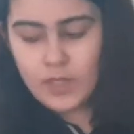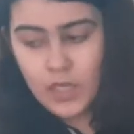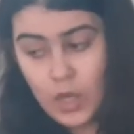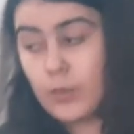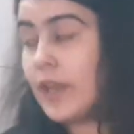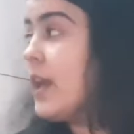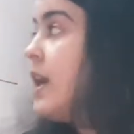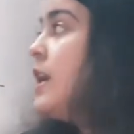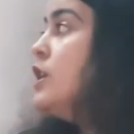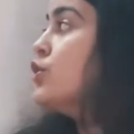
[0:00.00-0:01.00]
Okay,
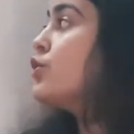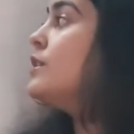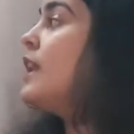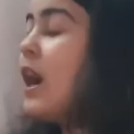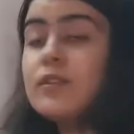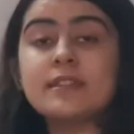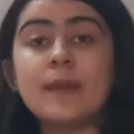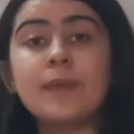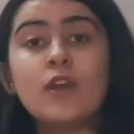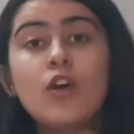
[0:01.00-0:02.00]
so now
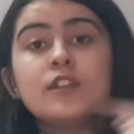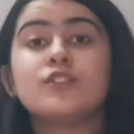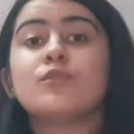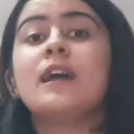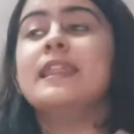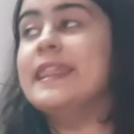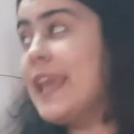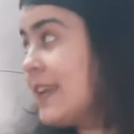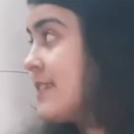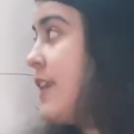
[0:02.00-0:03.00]
stepping on to our
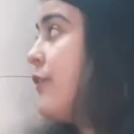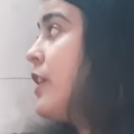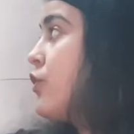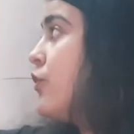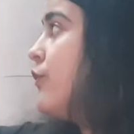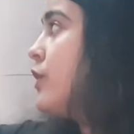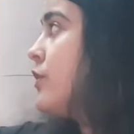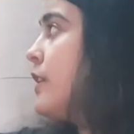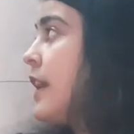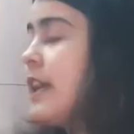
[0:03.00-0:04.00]
next definition for
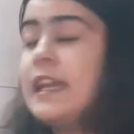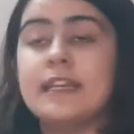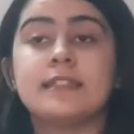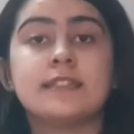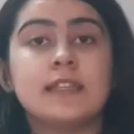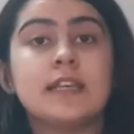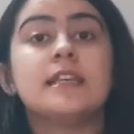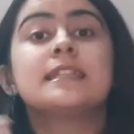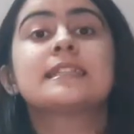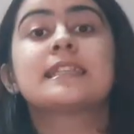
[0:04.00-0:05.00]
today is
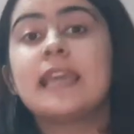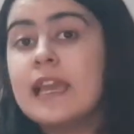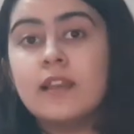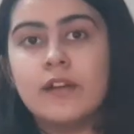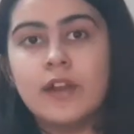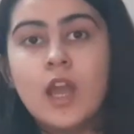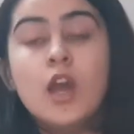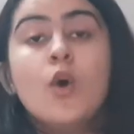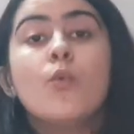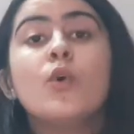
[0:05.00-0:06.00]
scalar.
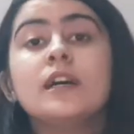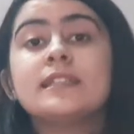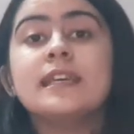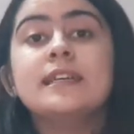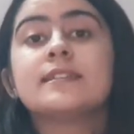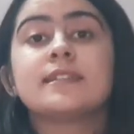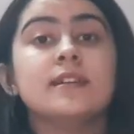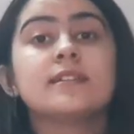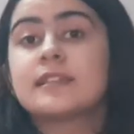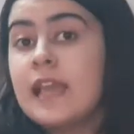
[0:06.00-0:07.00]
What is a
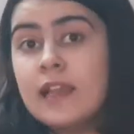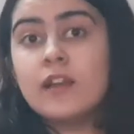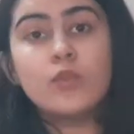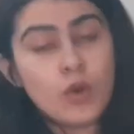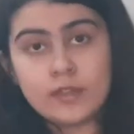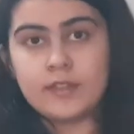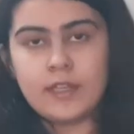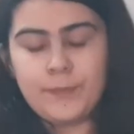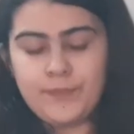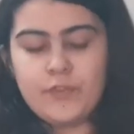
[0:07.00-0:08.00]
scalar
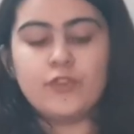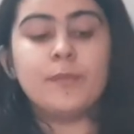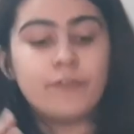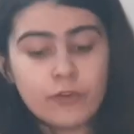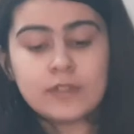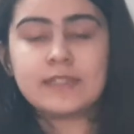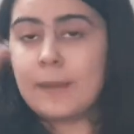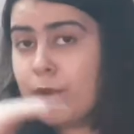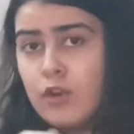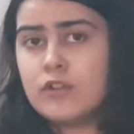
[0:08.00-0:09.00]
quantity? So before
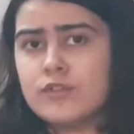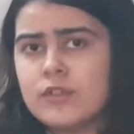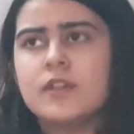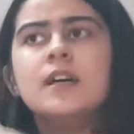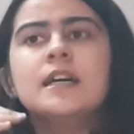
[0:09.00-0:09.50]
stepping on to the